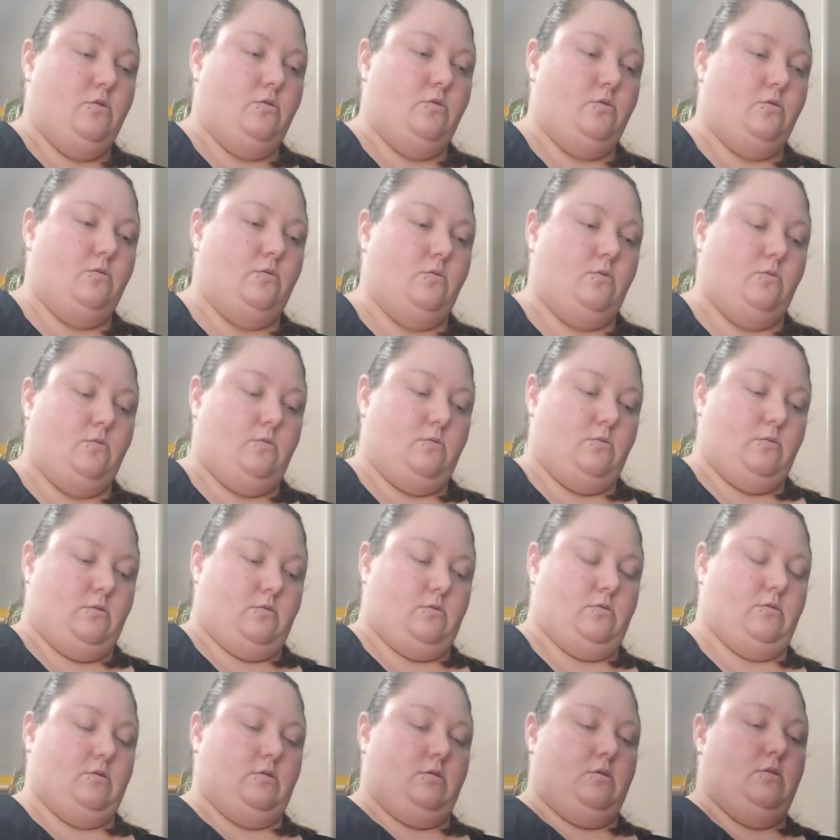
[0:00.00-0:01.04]
who
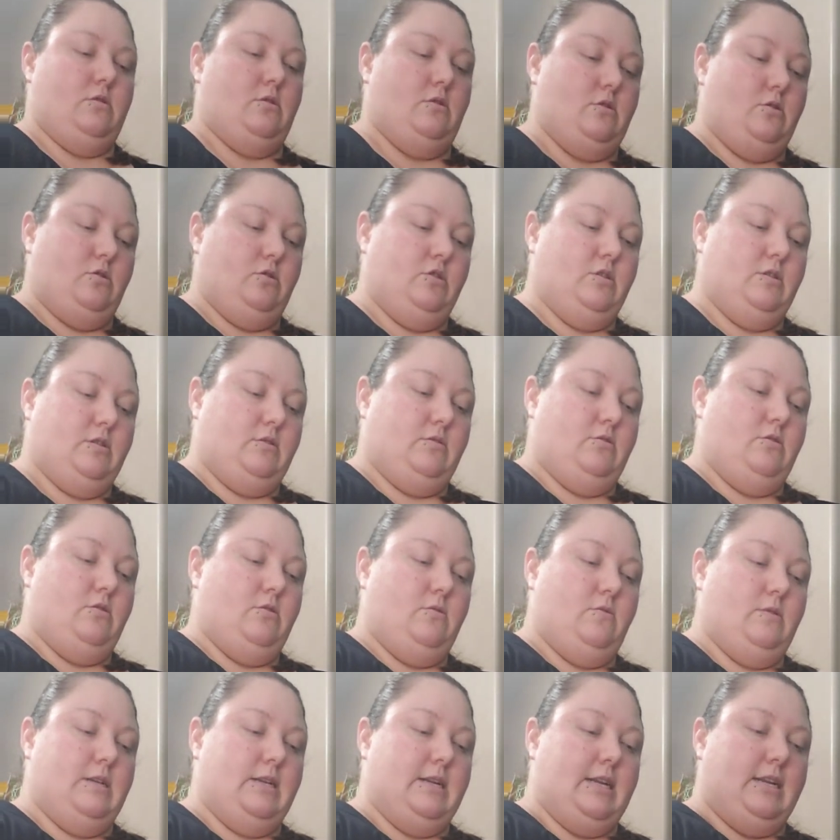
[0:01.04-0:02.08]
just
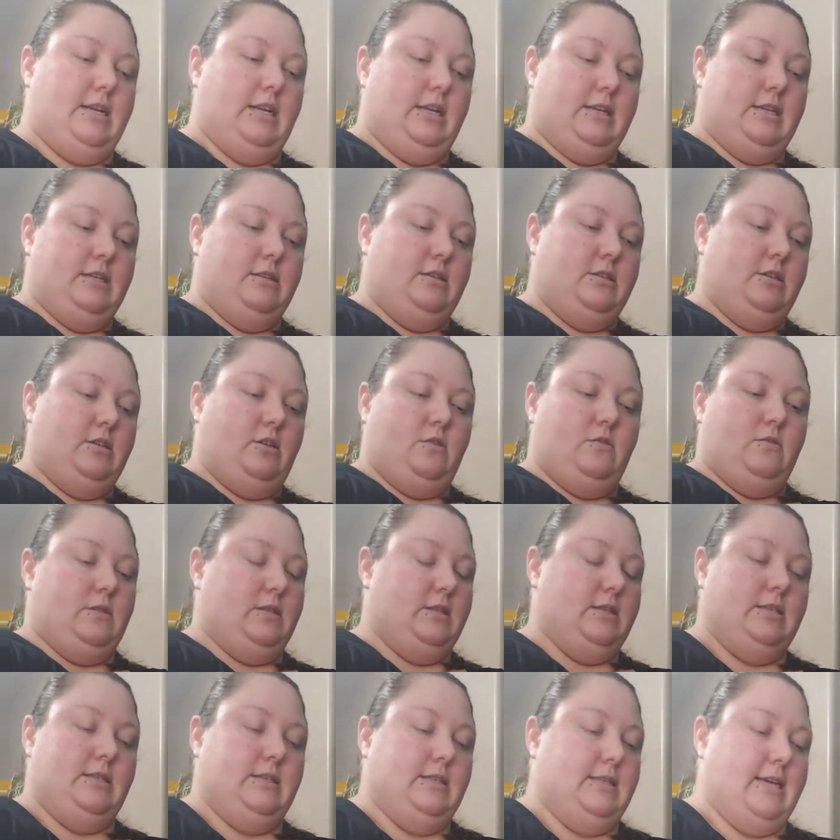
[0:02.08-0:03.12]
knew that I needed to use
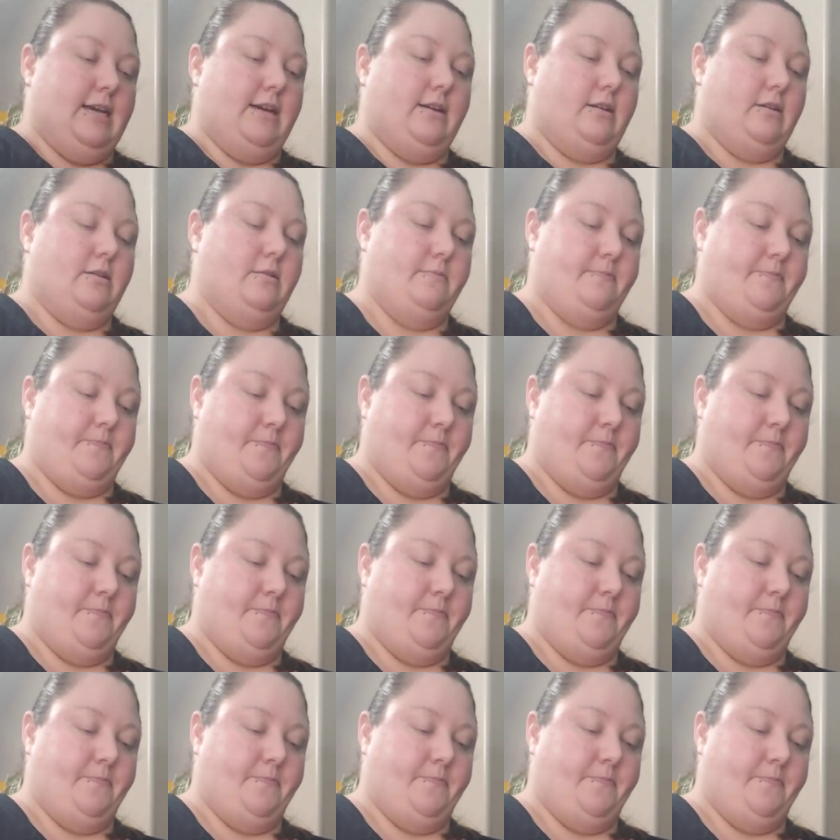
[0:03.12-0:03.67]
this deck.